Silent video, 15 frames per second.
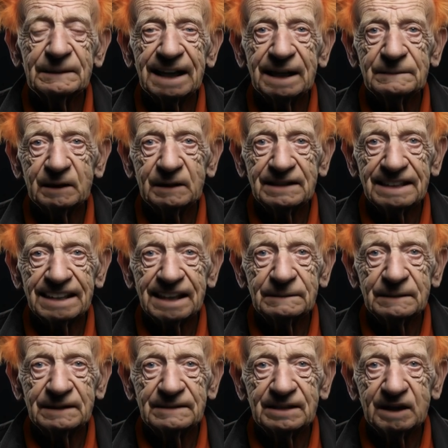but I'm going to
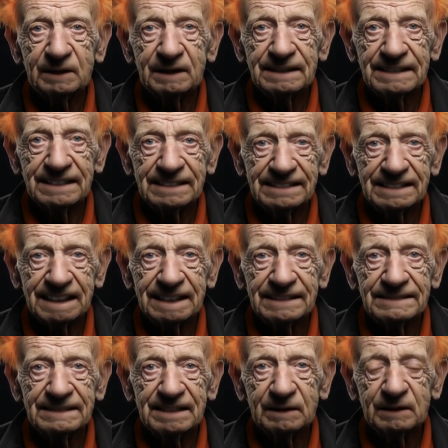keep on doing these
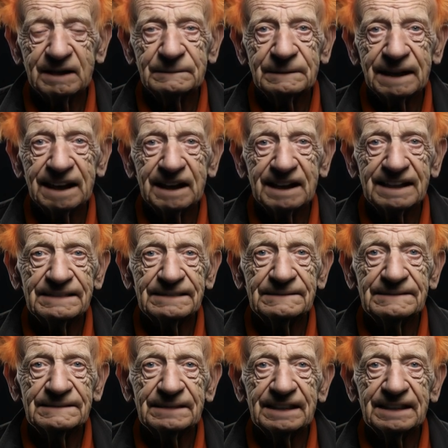things. You can bet on it.